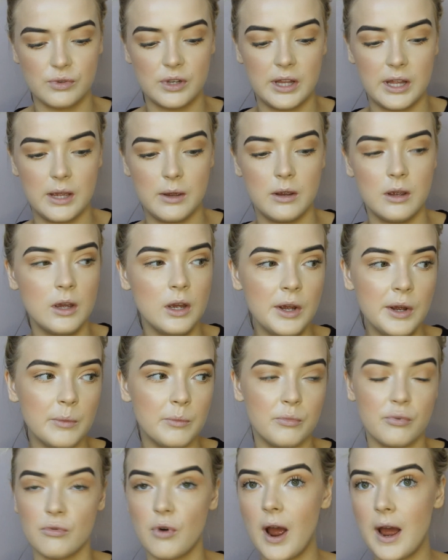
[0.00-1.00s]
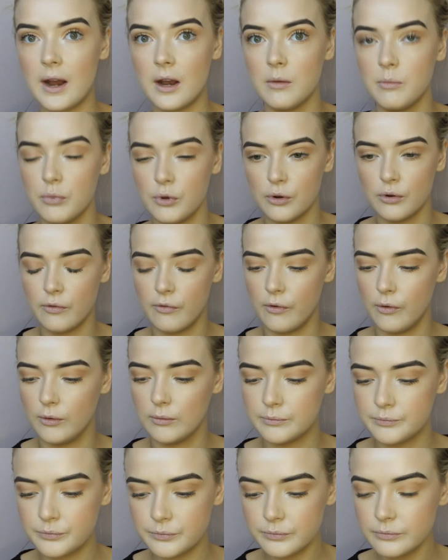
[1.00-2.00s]
just really bright and
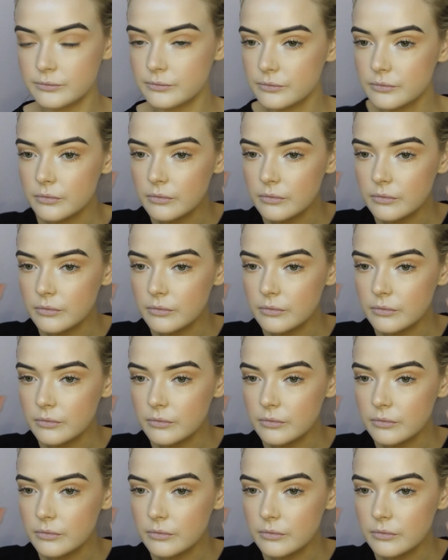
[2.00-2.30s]
beautiful.